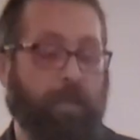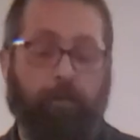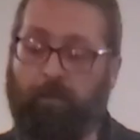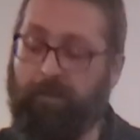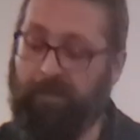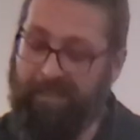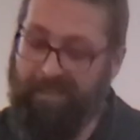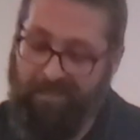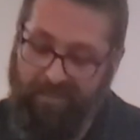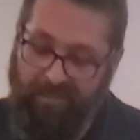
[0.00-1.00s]
He
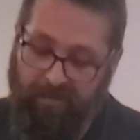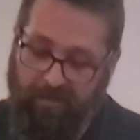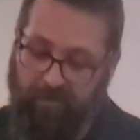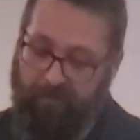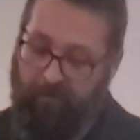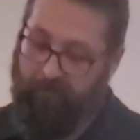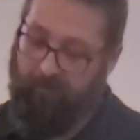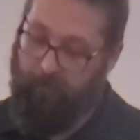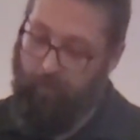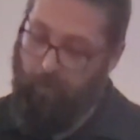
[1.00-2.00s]
releases
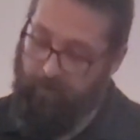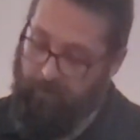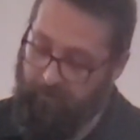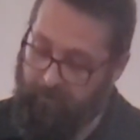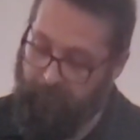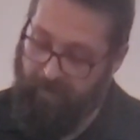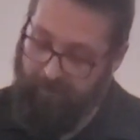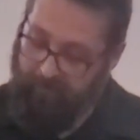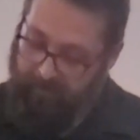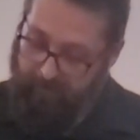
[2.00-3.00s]
the burden. In
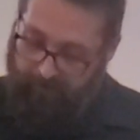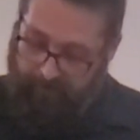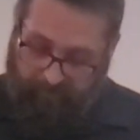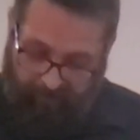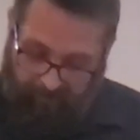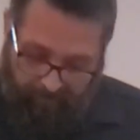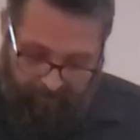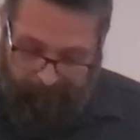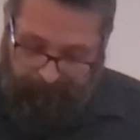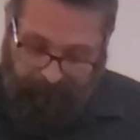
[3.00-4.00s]
fact, uh,
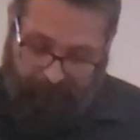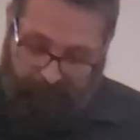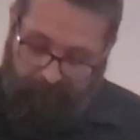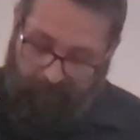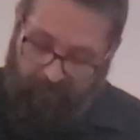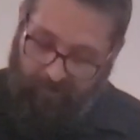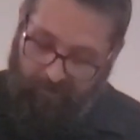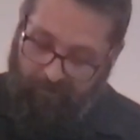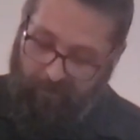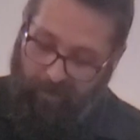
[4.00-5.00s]

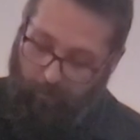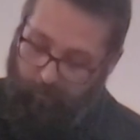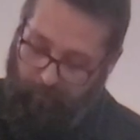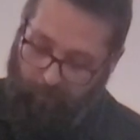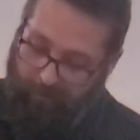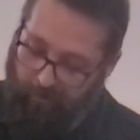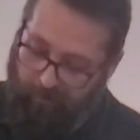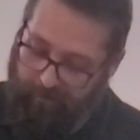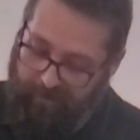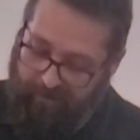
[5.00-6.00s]
I won't go into
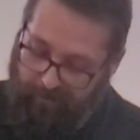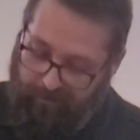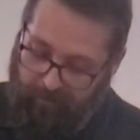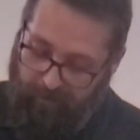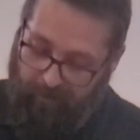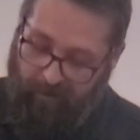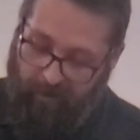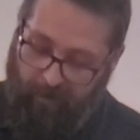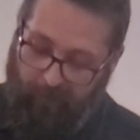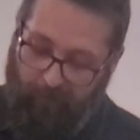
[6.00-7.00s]
all the details, but
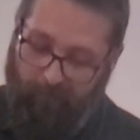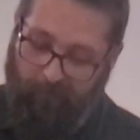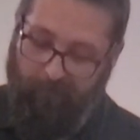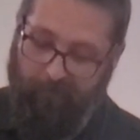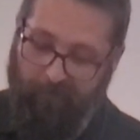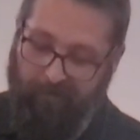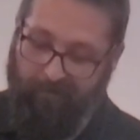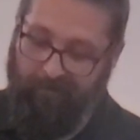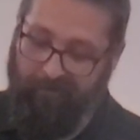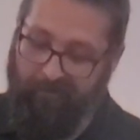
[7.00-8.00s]
uh,
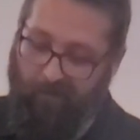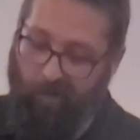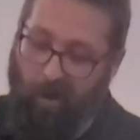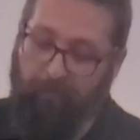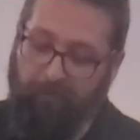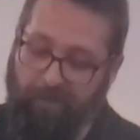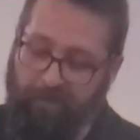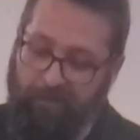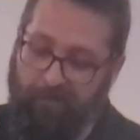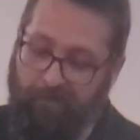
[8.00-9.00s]

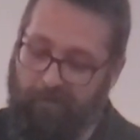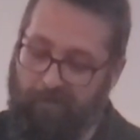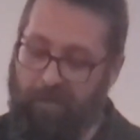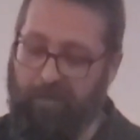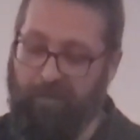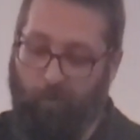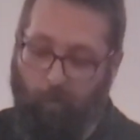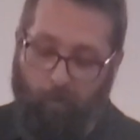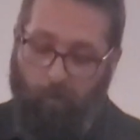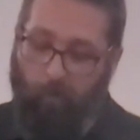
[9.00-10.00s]
often this
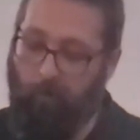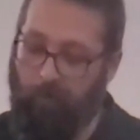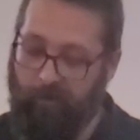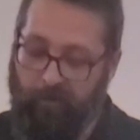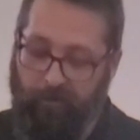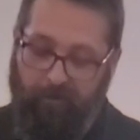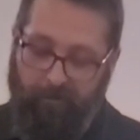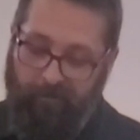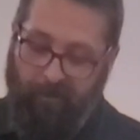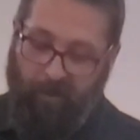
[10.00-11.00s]
whole
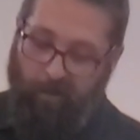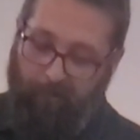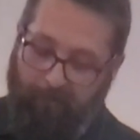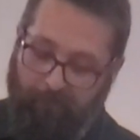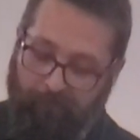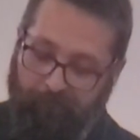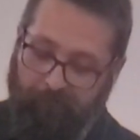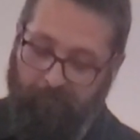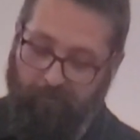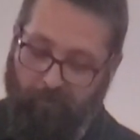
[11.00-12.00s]
um,
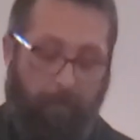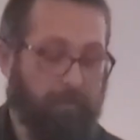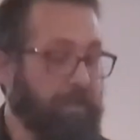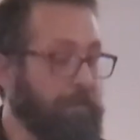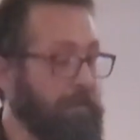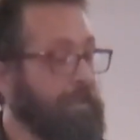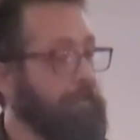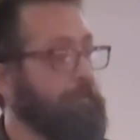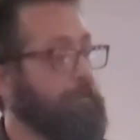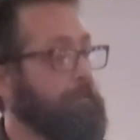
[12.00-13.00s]
dropsy
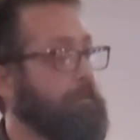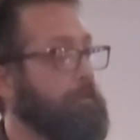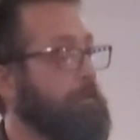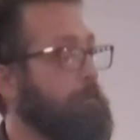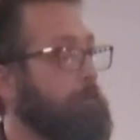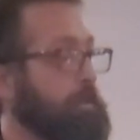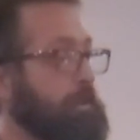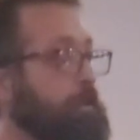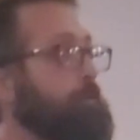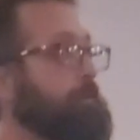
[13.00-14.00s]
thing
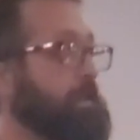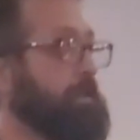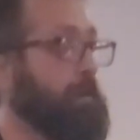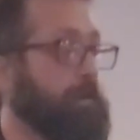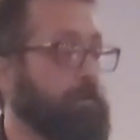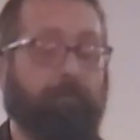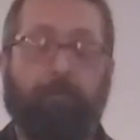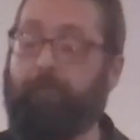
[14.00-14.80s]
was used as a picture for the